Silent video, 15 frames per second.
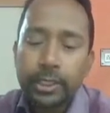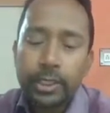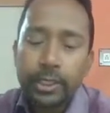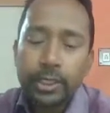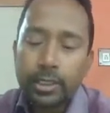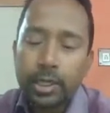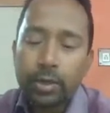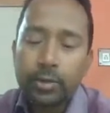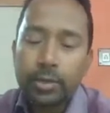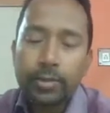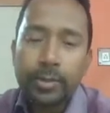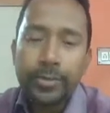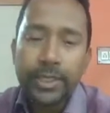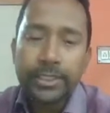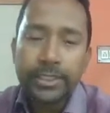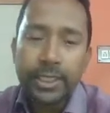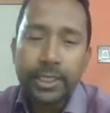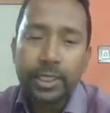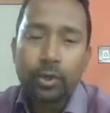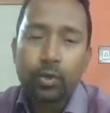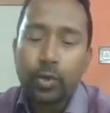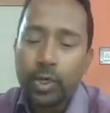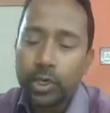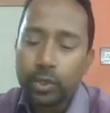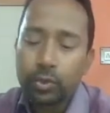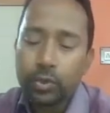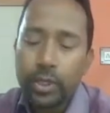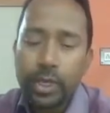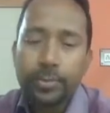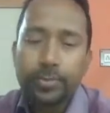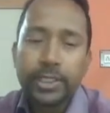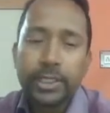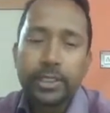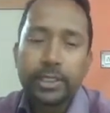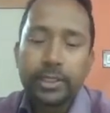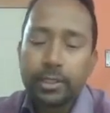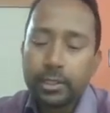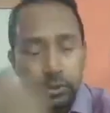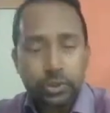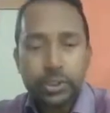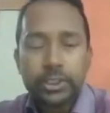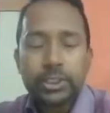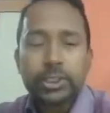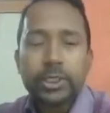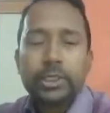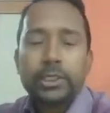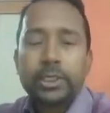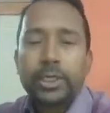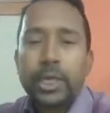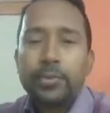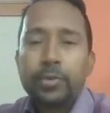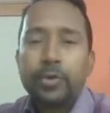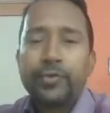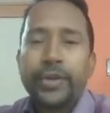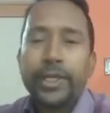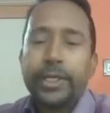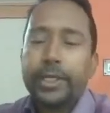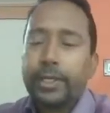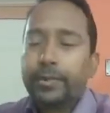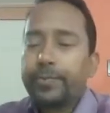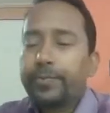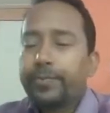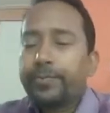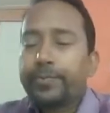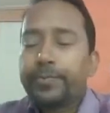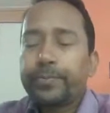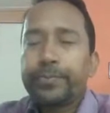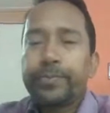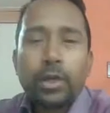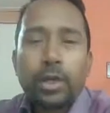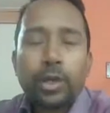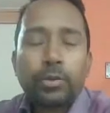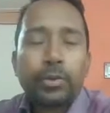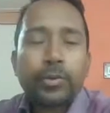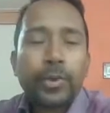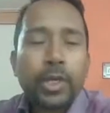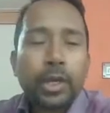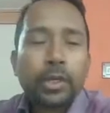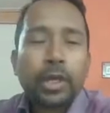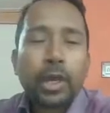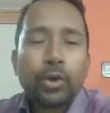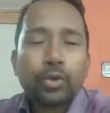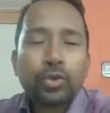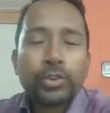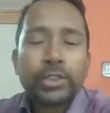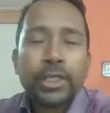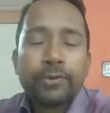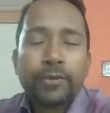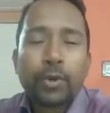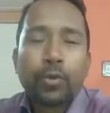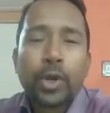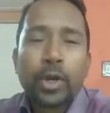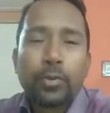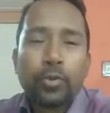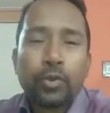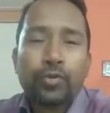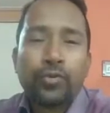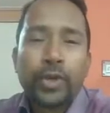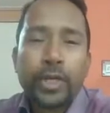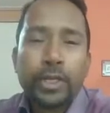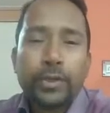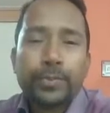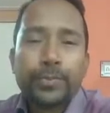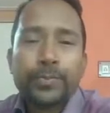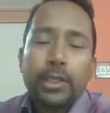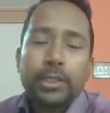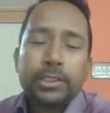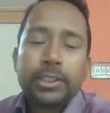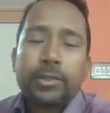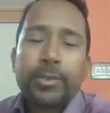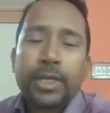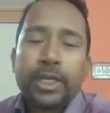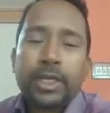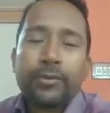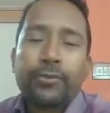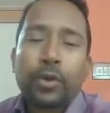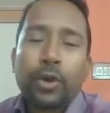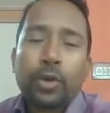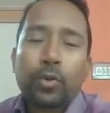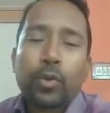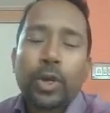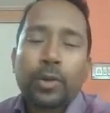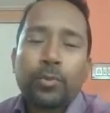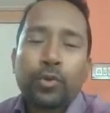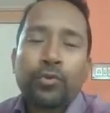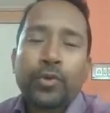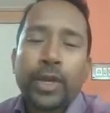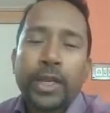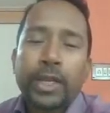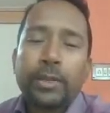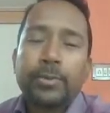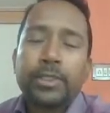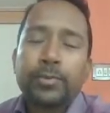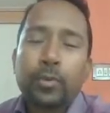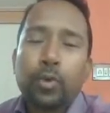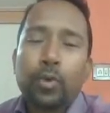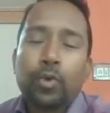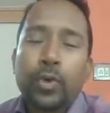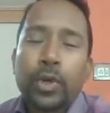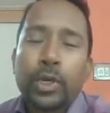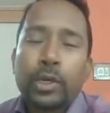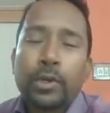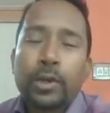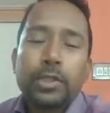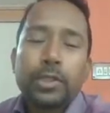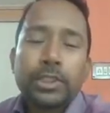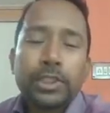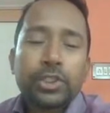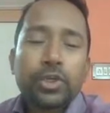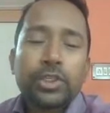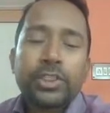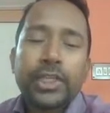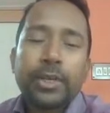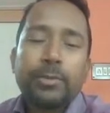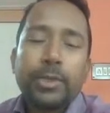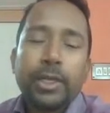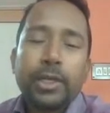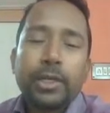Now I will press equal to and enter. So this is another type of editing. Now we will learn how to save a workbook file. See, my default workbook file name is book1. This is not saved yet.